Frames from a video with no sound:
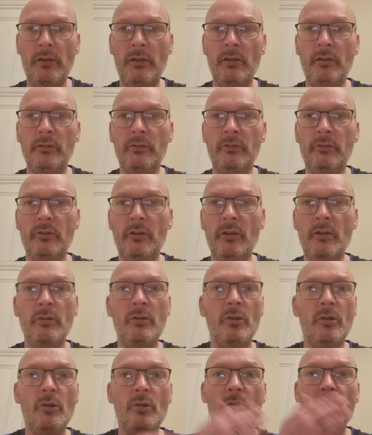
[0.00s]
And
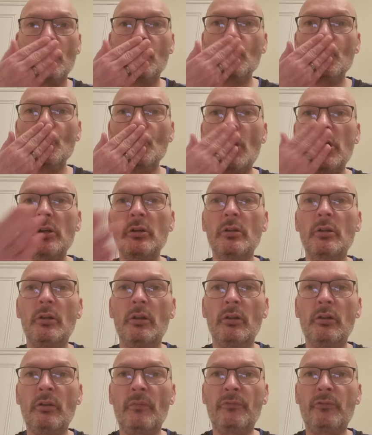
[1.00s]

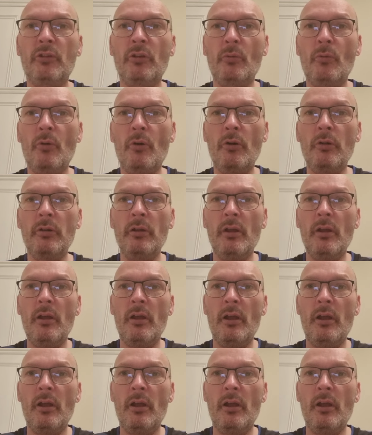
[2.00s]
love to you all.